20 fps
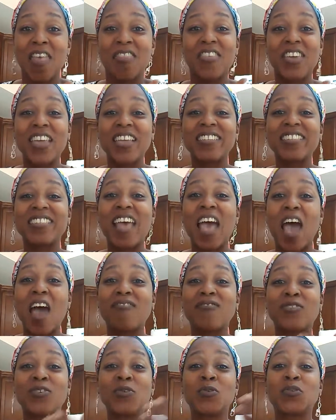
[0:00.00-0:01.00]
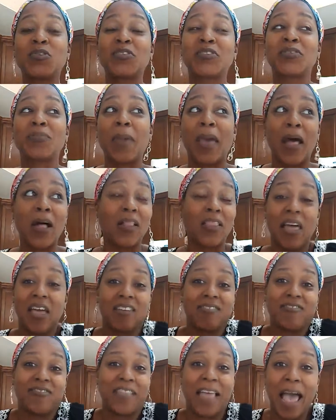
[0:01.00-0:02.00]
Things have to smell
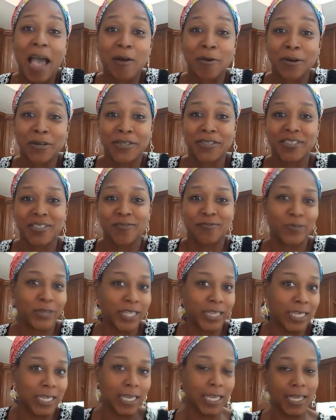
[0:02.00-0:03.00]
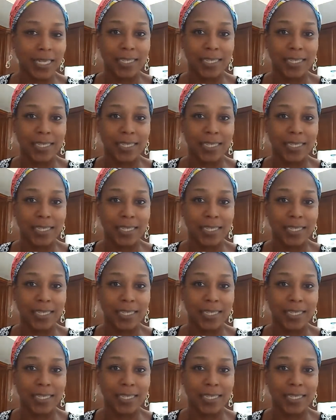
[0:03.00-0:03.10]
like flowers, really.